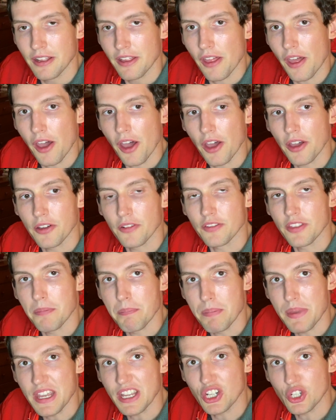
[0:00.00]
of the
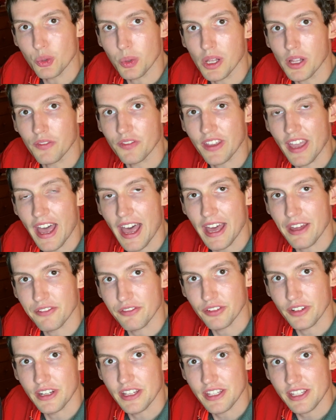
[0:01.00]
Big 12
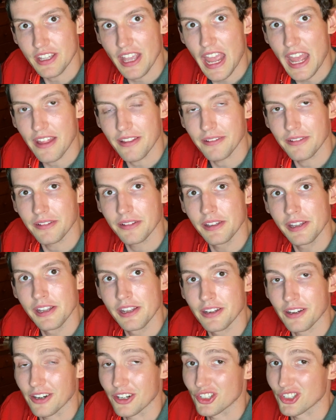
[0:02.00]
Conference,
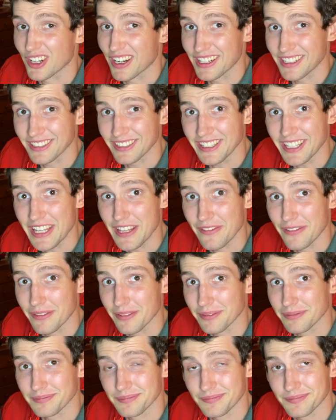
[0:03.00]
are trying to leave.
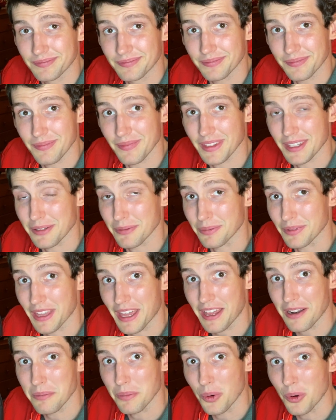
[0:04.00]
So
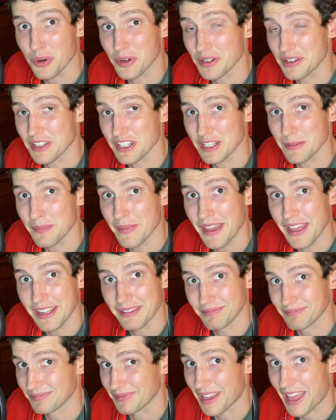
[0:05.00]
without mortar and cement,
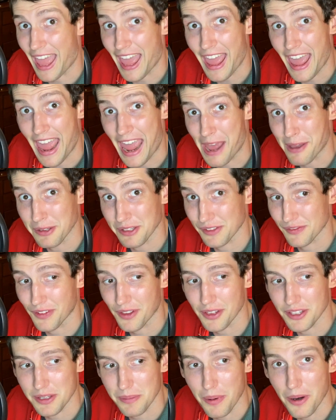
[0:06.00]
a house
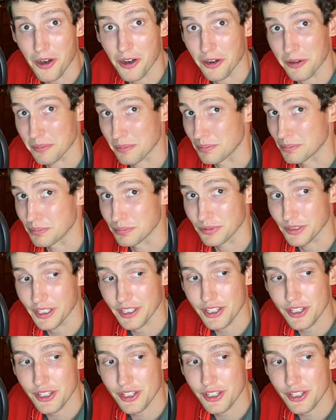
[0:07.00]
falls apart, bricks